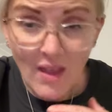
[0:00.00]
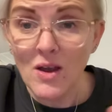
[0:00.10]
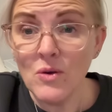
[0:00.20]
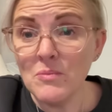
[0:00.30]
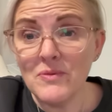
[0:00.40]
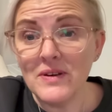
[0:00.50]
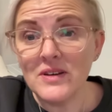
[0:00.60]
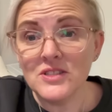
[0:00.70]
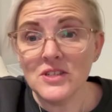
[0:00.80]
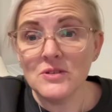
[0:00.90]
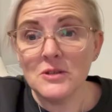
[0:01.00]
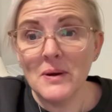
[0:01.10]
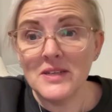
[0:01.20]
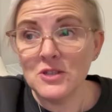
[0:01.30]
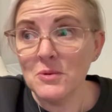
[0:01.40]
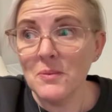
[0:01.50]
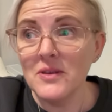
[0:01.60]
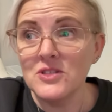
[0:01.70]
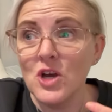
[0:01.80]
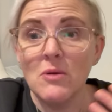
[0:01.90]
oh, it'd be really nice to go to the Panto. But by
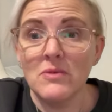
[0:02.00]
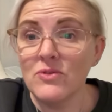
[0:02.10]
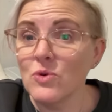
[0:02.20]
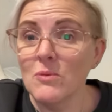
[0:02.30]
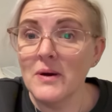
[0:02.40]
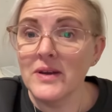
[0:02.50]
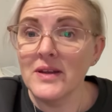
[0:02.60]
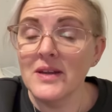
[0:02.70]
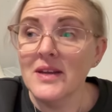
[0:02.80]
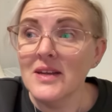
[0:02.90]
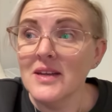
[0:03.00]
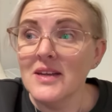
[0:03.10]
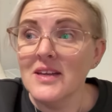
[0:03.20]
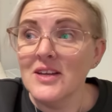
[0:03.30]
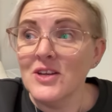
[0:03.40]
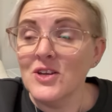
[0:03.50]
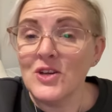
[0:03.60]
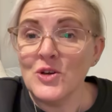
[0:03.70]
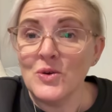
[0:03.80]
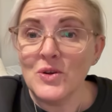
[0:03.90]
the time you thought about it,
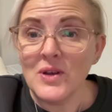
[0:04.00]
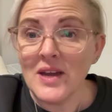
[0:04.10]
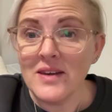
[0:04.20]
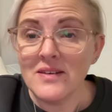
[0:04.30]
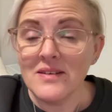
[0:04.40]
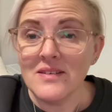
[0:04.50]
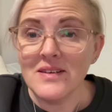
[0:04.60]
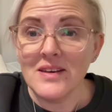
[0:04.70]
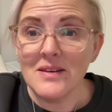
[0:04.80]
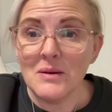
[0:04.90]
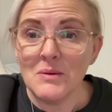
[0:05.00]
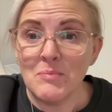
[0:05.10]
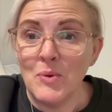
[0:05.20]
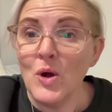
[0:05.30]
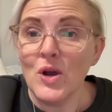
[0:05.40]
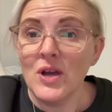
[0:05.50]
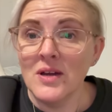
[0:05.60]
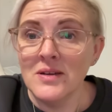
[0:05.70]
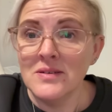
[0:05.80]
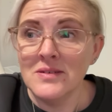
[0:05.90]
you know, you can't book
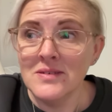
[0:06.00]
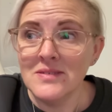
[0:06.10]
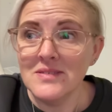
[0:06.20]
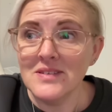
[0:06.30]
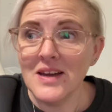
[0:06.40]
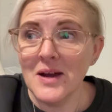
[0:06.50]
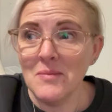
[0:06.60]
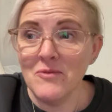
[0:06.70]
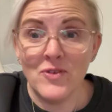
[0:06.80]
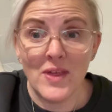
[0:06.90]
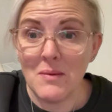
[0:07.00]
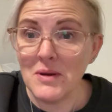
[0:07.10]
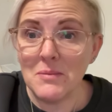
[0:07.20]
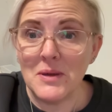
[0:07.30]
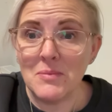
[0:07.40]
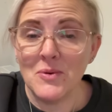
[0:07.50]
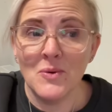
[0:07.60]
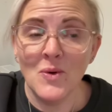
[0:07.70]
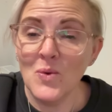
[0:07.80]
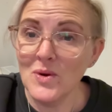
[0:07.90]
for that many
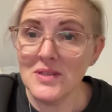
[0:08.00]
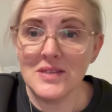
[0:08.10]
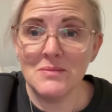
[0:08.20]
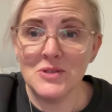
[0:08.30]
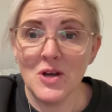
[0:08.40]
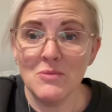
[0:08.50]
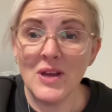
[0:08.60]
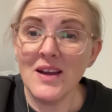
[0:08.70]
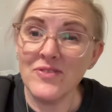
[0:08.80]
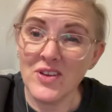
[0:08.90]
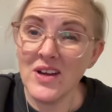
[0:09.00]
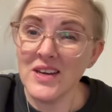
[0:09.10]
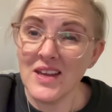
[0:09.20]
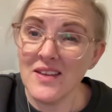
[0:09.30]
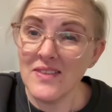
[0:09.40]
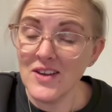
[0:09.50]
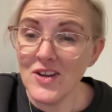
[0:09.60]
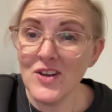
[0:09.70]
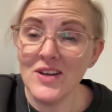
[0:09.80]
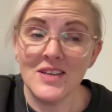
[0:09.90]
people all at the same time. You have to kind of get in there
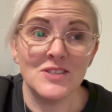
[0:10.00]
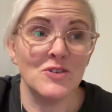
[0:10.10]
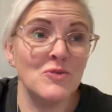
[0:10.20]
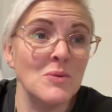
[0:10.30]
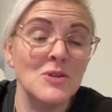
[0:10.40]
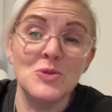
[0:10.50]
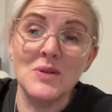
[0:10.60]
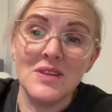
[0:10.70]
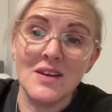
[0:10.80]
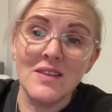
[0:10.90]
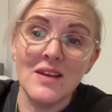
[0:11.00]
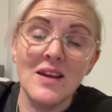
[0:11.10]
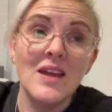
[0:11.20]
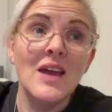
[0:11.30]
early. So if we want to do anything like that,